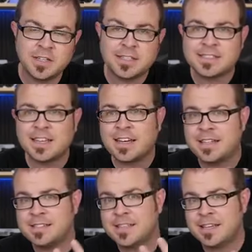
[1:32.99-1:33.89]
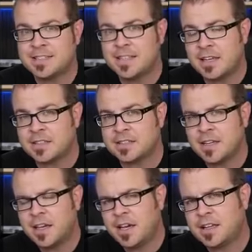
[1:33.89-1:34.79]
size, aesthetics,
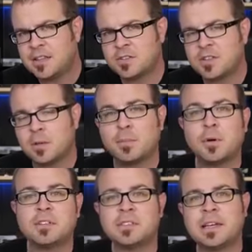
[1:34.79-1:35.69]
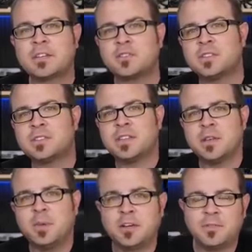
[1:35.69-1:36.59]
and those little bonus extras that the
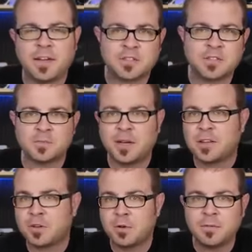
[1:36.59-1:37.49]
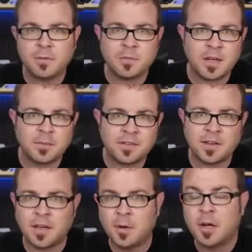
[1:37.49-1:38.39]
manufacturers might throw in from time to
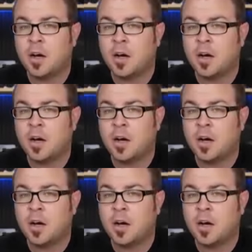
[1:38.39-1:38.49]
time.